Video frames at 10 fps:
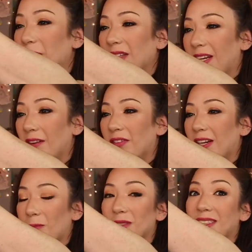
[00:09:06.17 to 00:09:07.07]
believe
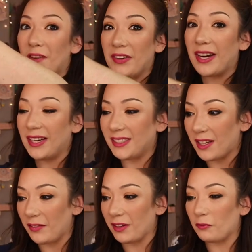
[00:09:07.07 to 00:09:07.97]
that it was
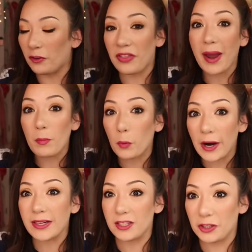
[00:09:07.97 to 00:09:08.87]
$7.97 for that
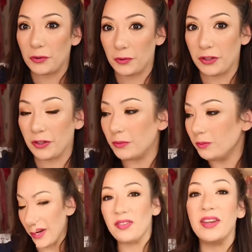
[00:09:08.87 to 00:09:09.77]
brand too, you know?
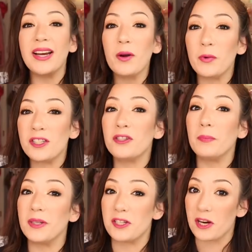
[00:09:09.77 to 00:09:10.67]
Okay, and then I went to
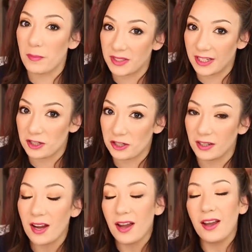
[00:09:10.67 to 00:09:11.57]
the pajama
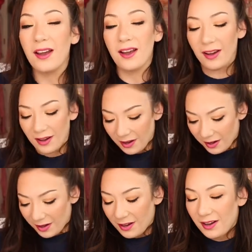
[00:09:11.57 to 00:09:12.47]
section.
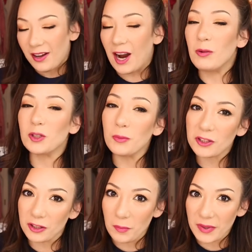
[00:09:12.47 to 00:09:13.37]
I was
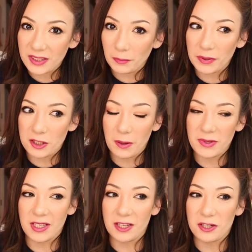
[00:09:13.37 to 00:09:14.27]
almost gonna miss the
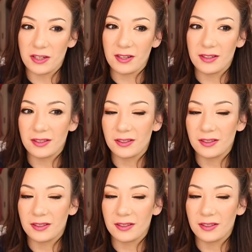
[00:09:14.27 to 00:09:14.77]
pajama section.